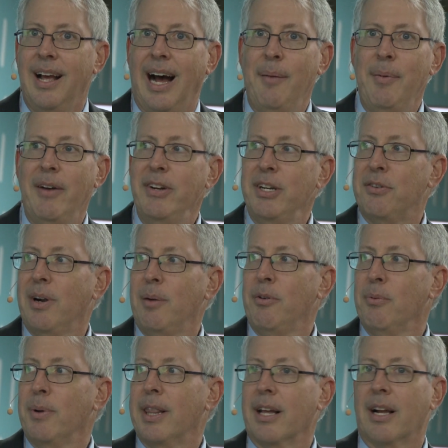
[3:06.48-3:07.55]
I'm having
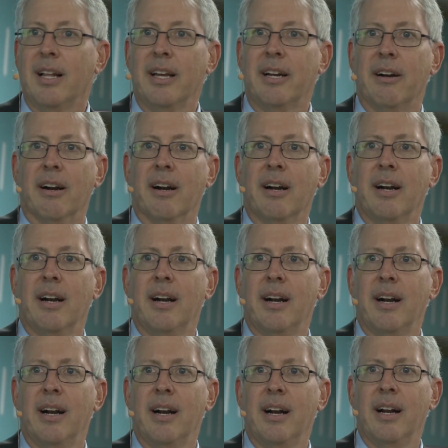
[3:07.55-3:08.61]
trouble with the clicker.
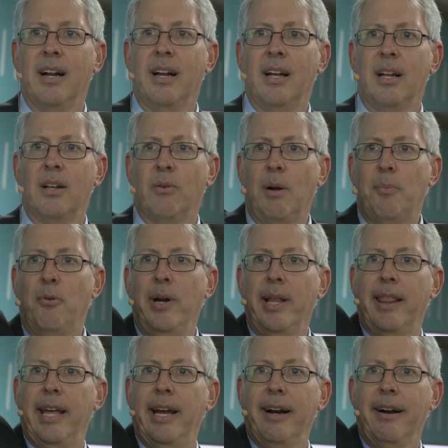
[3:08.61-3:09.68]
Do I
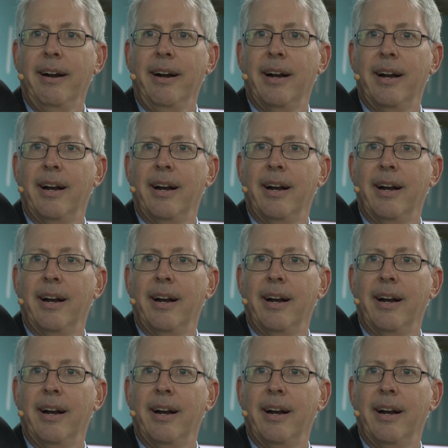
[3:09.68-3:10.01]
point there?